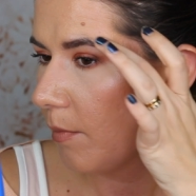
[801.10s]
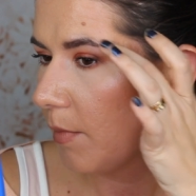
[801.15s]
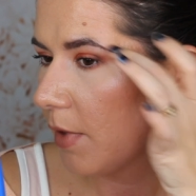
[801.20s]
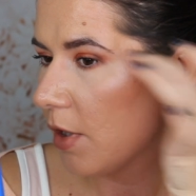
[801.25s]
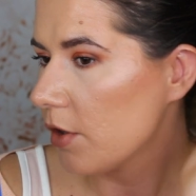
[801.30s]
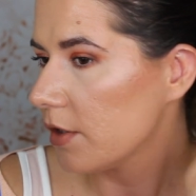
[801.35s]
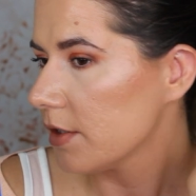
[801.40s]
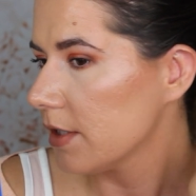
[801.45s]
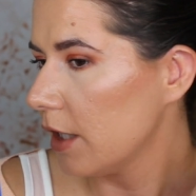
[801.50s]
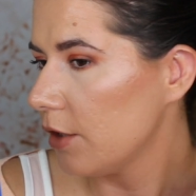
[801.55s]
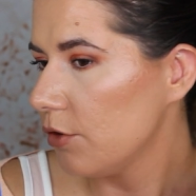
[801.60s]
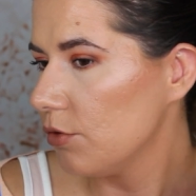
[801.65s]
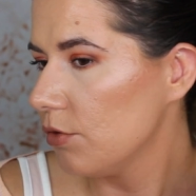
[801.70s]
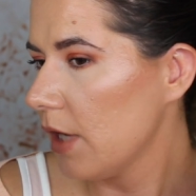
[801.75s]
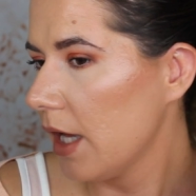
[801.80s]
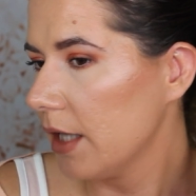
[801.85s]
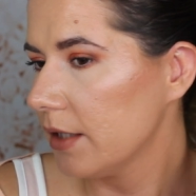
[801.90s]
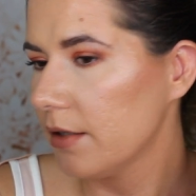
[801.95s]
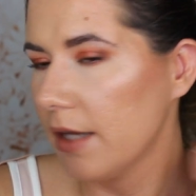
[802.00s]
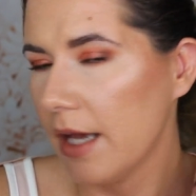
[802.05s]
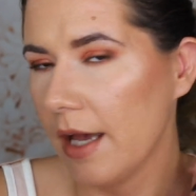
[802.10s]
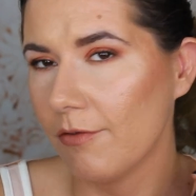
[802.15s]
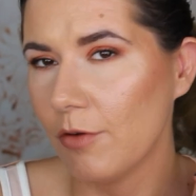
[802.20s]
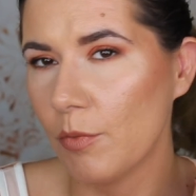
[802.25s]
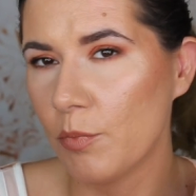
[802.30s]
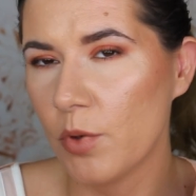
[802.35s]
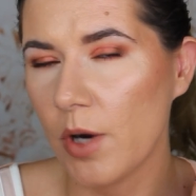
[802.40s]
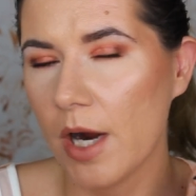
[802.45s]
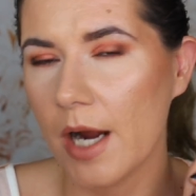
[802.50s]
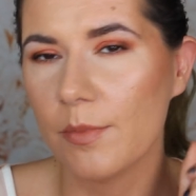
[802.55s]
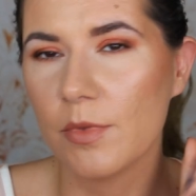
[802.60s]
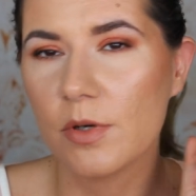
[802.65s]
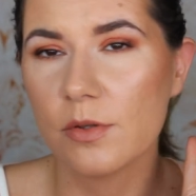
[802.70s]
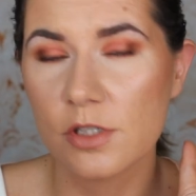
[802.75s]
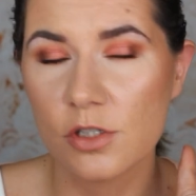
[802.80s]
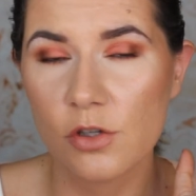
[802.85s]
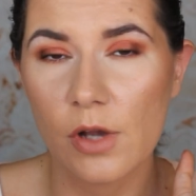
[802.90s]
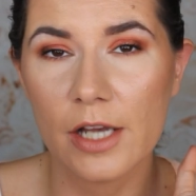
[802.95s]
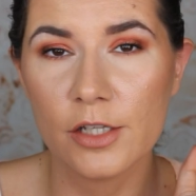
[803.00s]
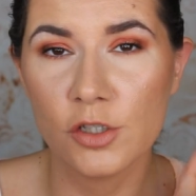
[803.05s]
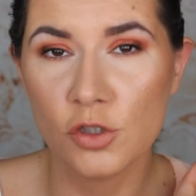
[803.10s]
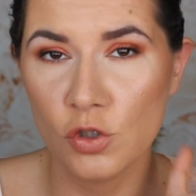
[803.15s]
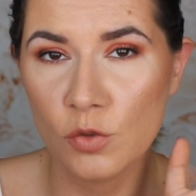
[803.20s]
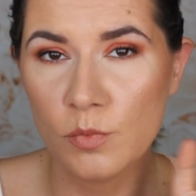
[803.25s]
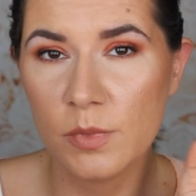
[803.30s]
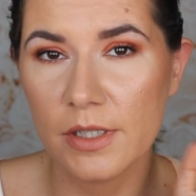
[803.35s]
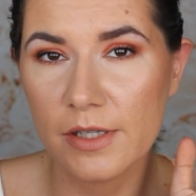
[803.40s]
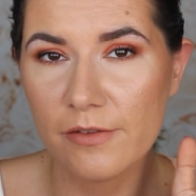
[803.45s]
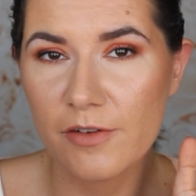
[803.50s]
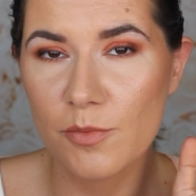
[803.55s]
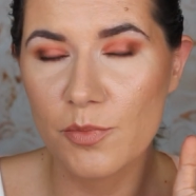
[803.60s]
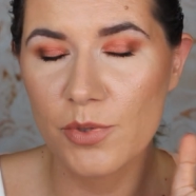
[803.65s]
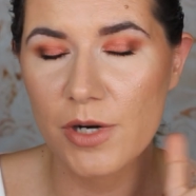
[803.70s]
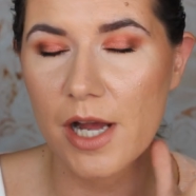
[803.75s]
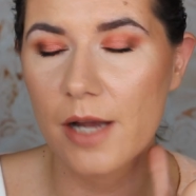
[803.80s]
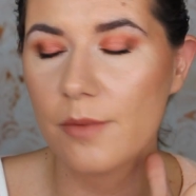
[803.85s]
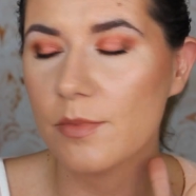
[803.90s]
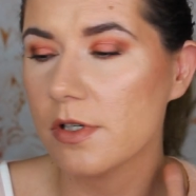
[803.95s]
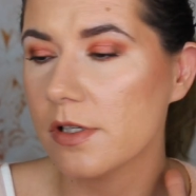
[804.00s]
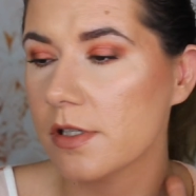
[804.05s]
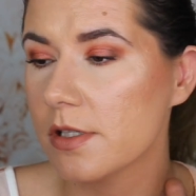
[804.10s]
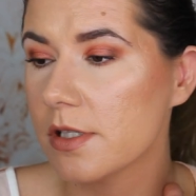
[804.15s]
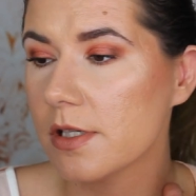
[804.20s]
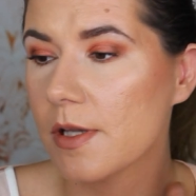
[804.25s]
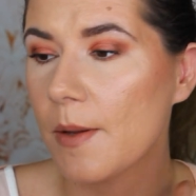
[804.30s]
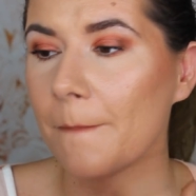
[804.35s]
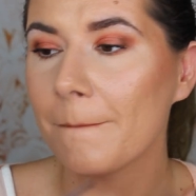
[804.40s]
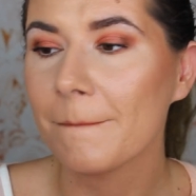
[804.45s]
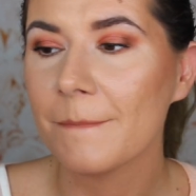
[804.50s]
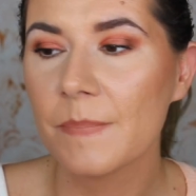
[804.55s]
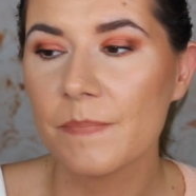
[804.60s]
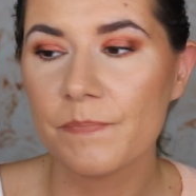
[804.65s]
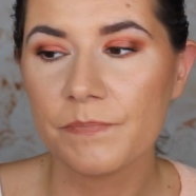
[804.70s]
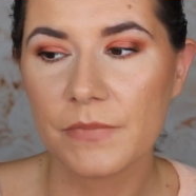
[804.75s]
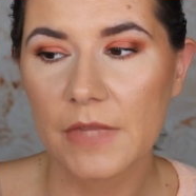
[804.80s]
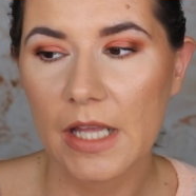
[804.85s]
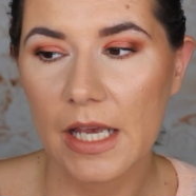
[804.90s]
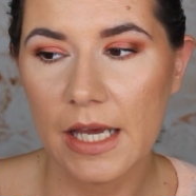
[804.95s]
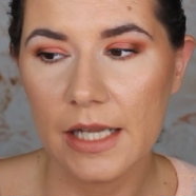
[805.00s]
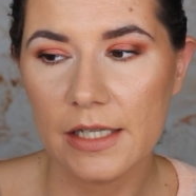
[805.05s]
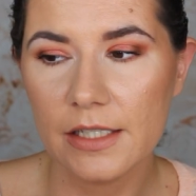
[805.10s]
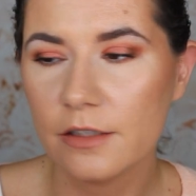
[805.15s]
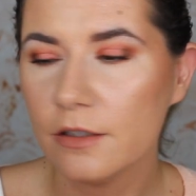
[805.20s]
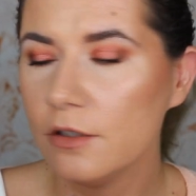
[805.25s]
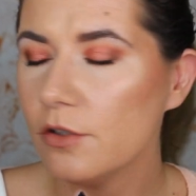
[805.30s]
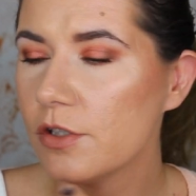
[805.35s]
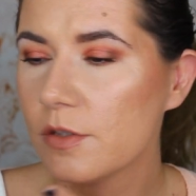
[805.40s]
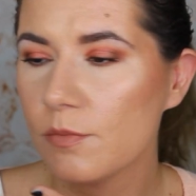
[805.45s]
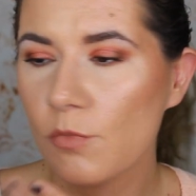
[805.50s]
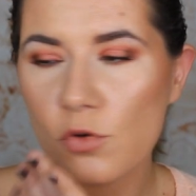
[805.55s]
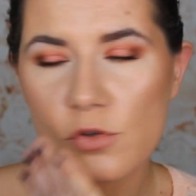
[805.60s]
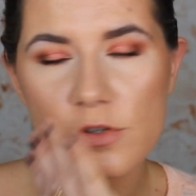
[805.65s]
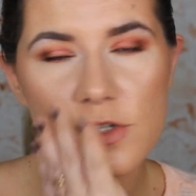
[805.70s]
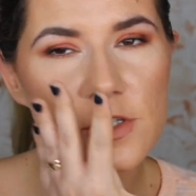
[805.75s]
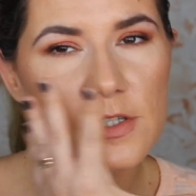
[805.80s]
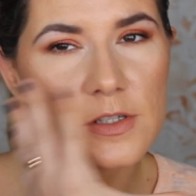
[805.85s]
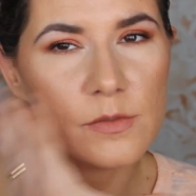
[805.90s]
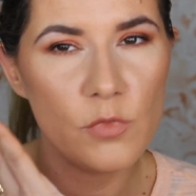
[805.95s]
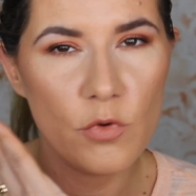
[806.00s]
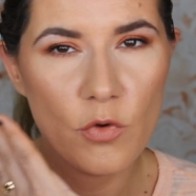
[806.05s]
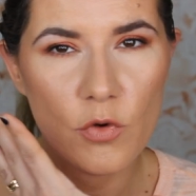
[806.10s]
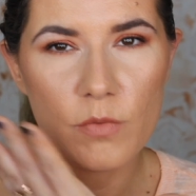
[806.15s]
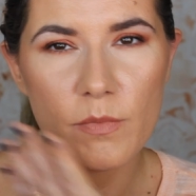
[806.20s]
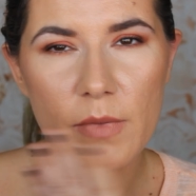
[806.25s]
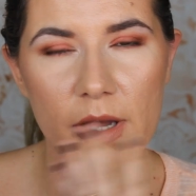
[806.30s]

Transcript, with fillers: because I do not have a primer. So I do believe in primers and it looks more smooth.